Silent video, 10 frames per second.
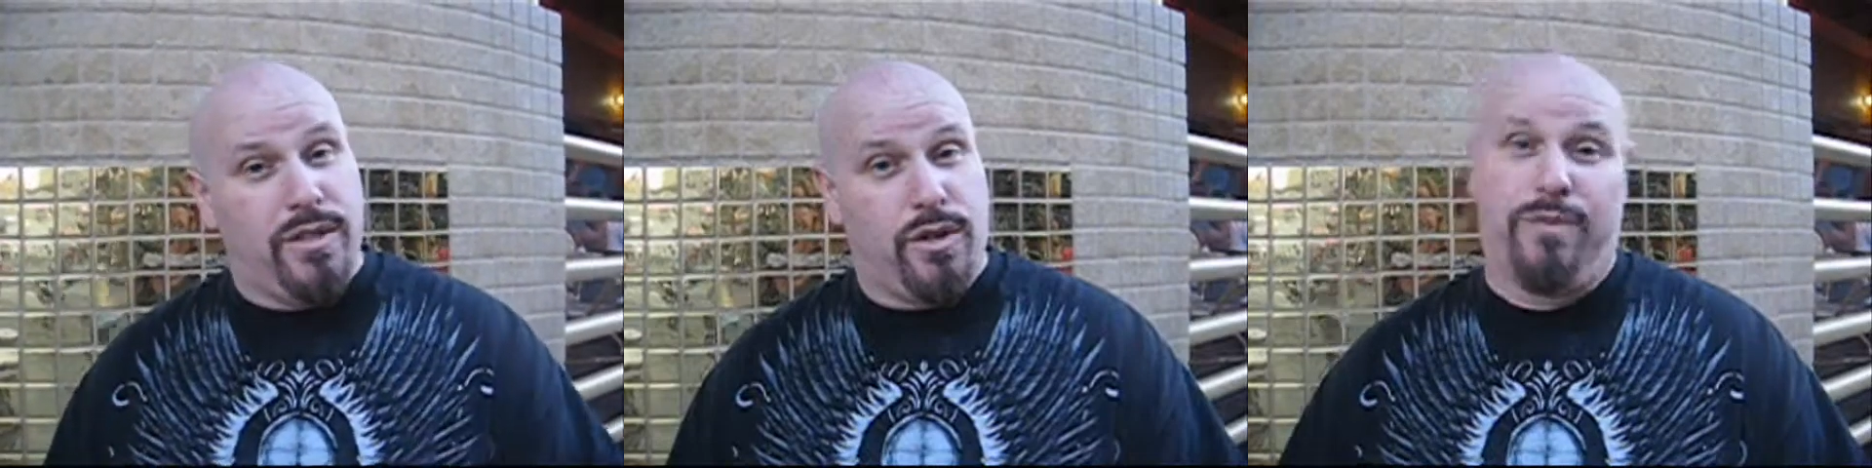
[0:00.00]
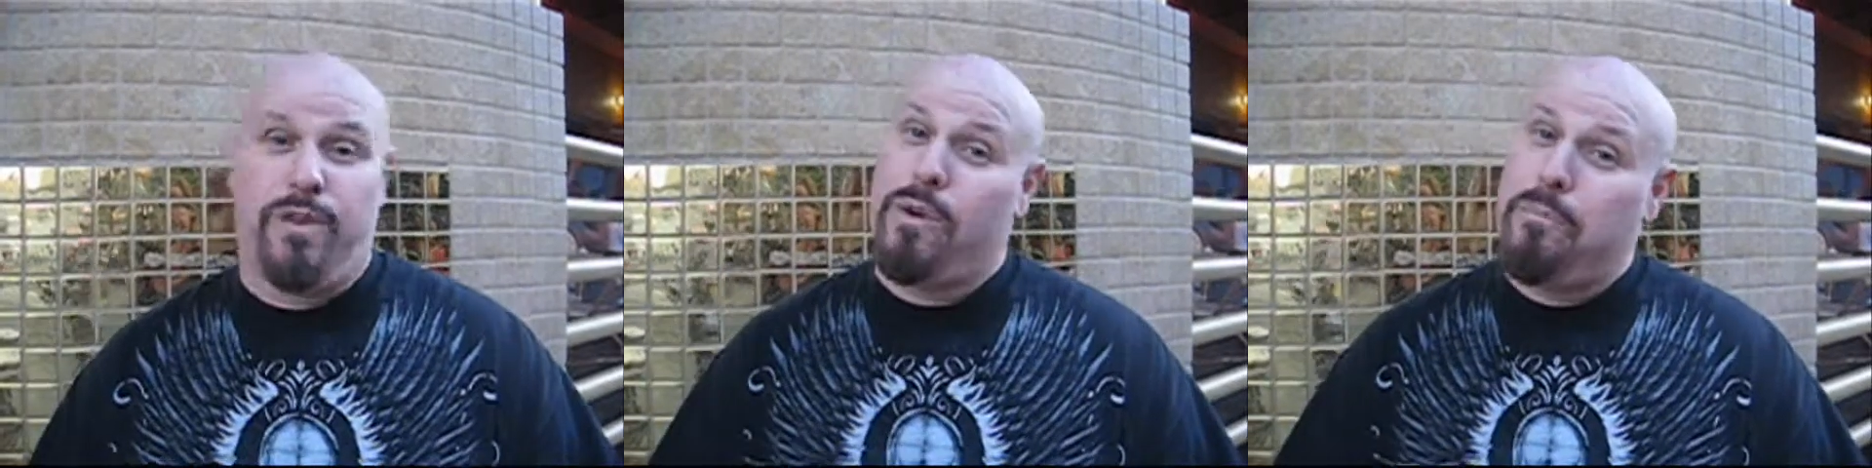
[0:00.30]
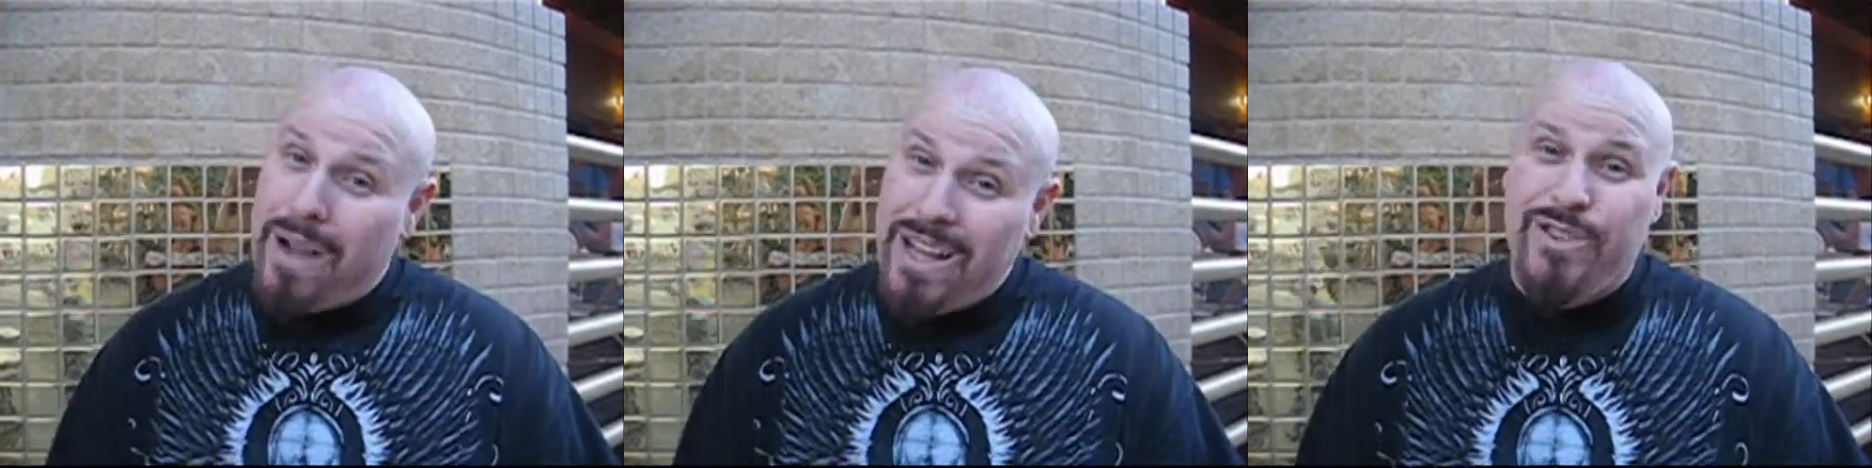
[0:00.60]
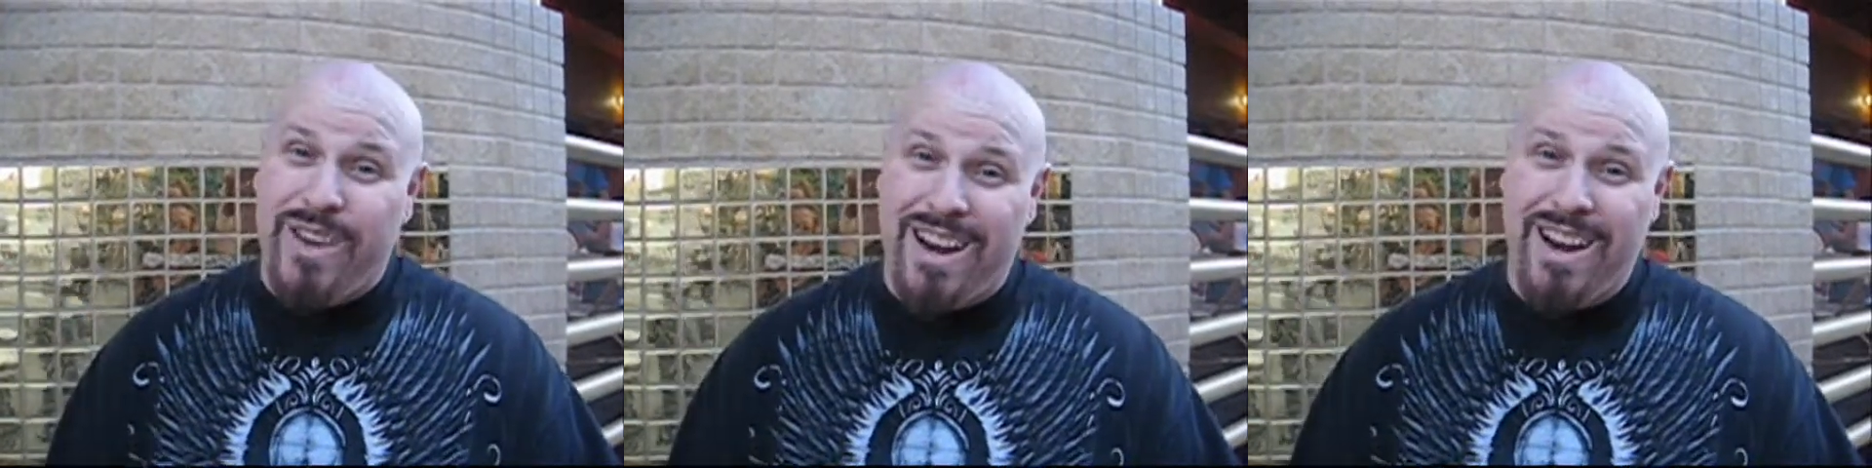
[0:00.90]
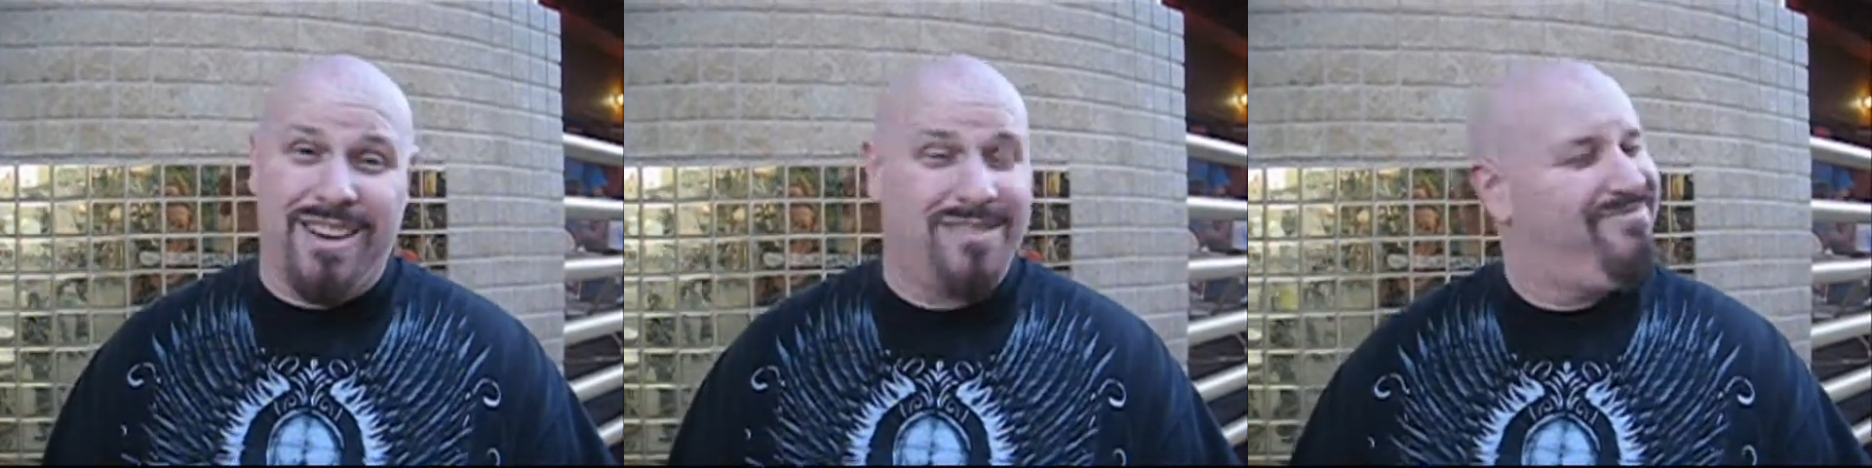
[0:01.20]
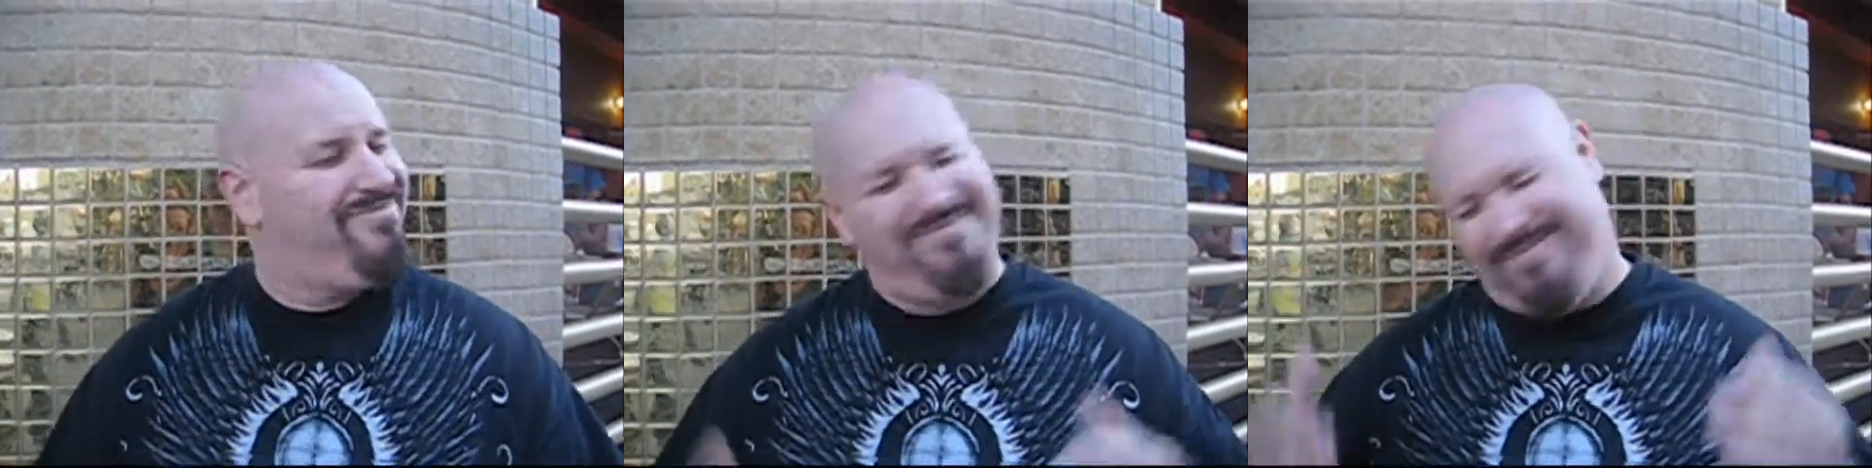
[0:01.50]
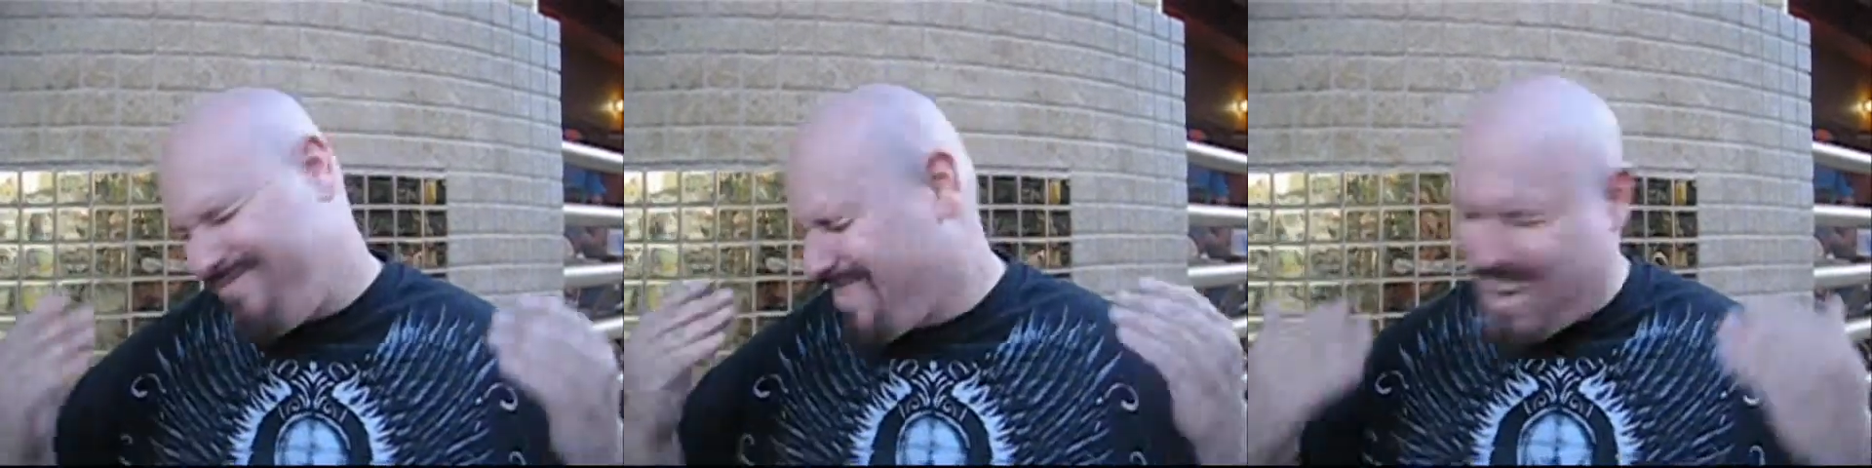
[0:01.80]
So if you're a Bud drinker,
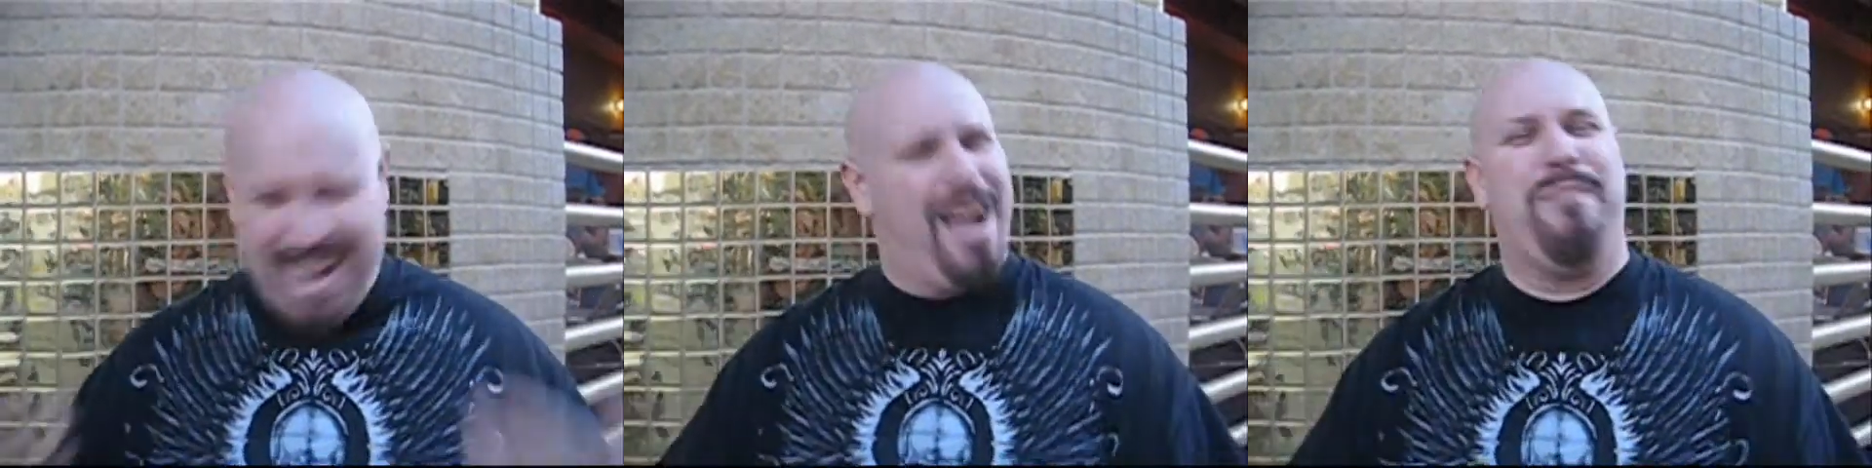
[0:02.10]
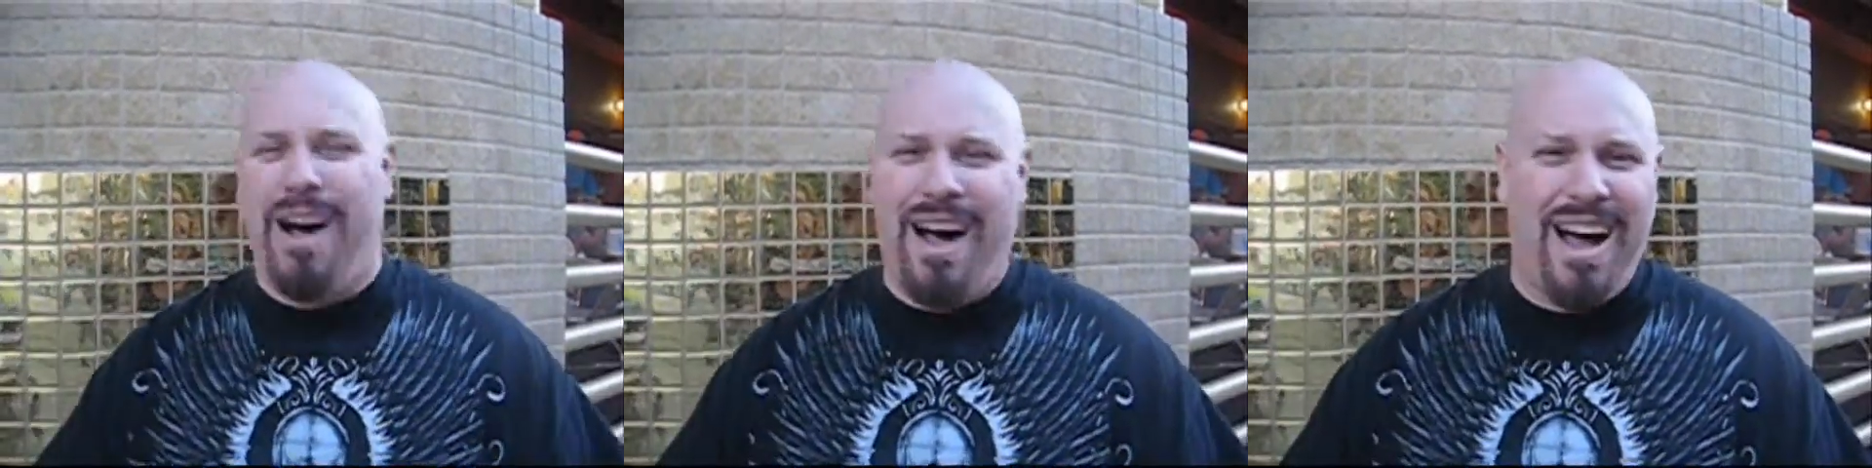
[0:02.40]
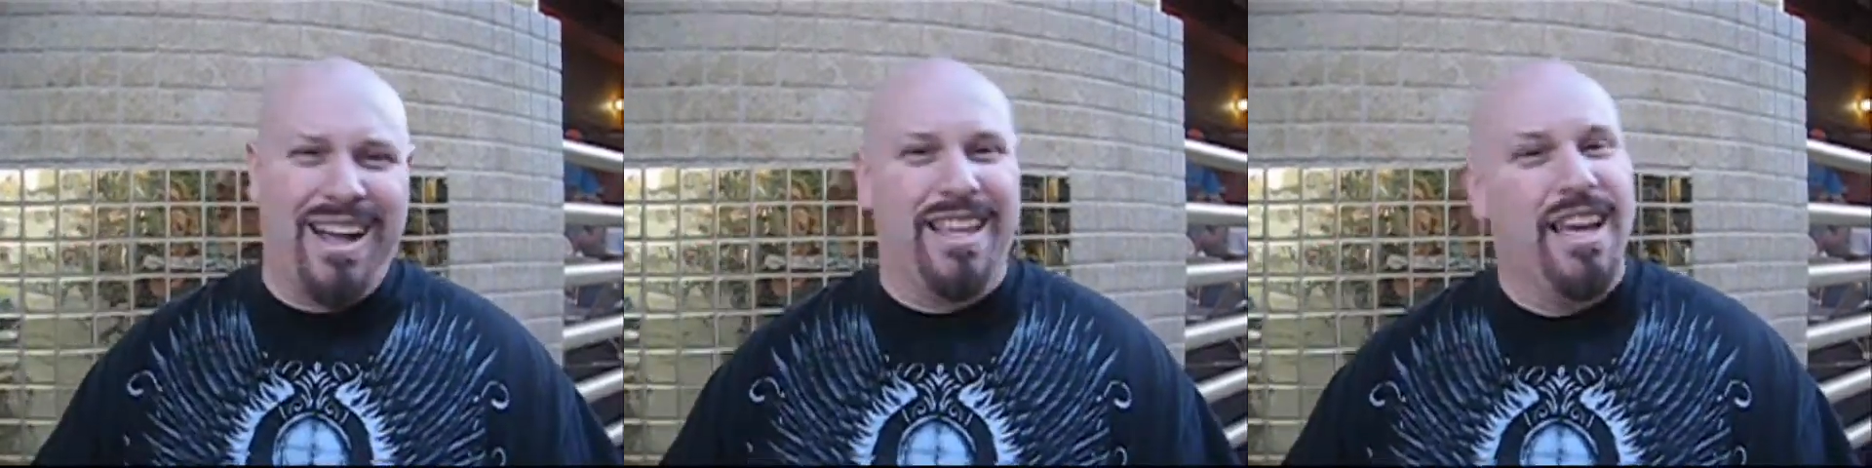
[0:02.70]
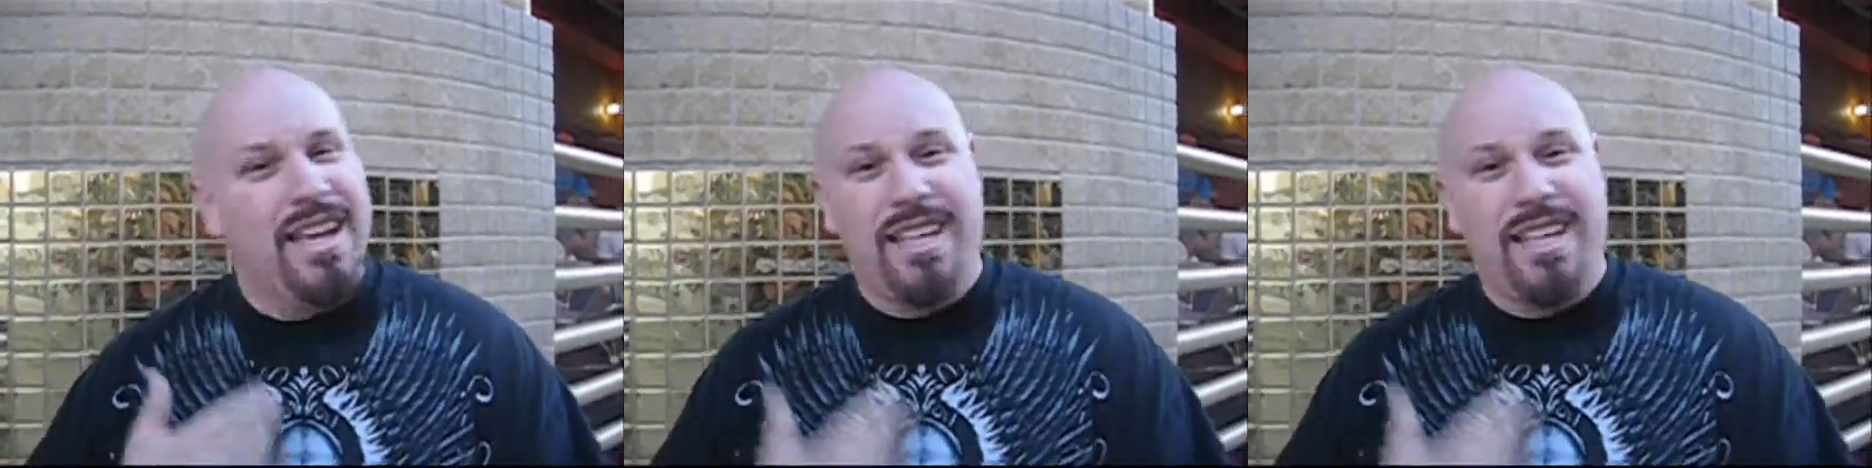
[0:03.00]
come on.